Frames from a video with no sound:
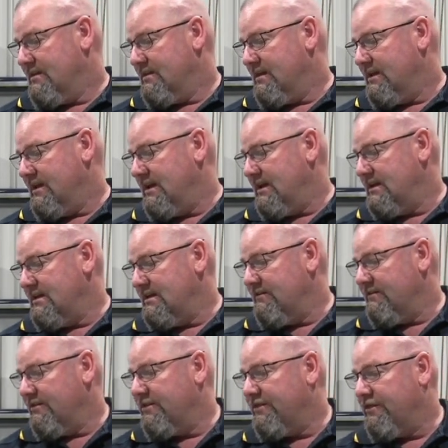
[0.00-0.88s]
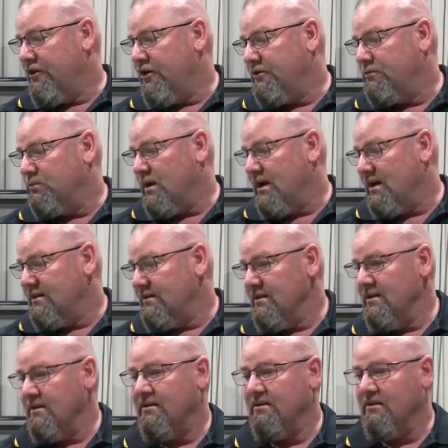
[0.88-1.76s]
The third
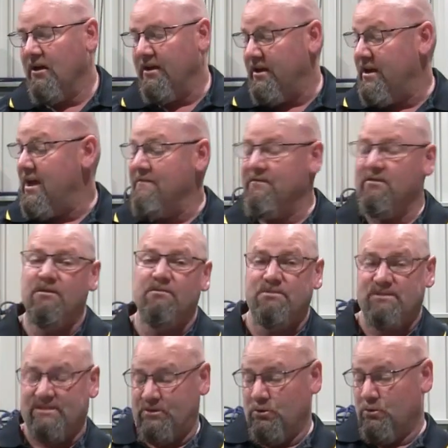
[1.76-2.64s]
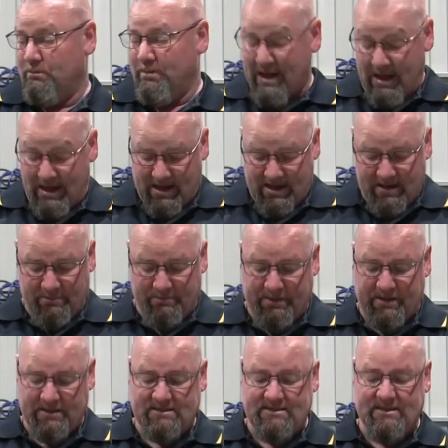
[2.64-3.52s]
one, I don't have a steel bar,
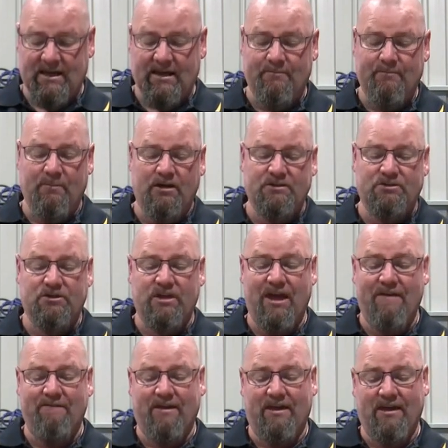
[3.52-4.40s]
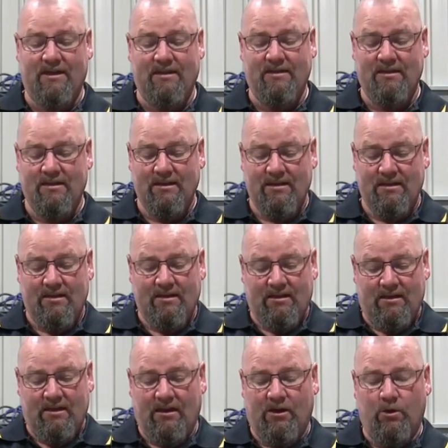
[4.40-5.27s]
but I do have
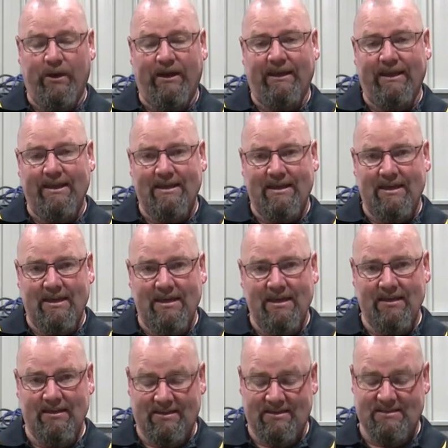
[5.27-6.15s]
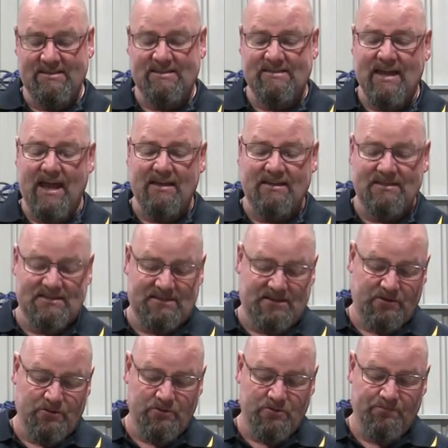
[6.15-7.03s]
a quick link here, and this is stainless
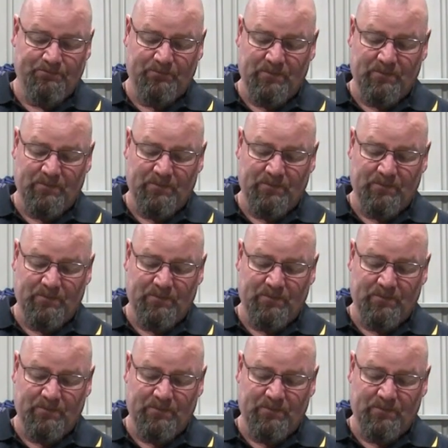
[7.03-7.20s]
steel.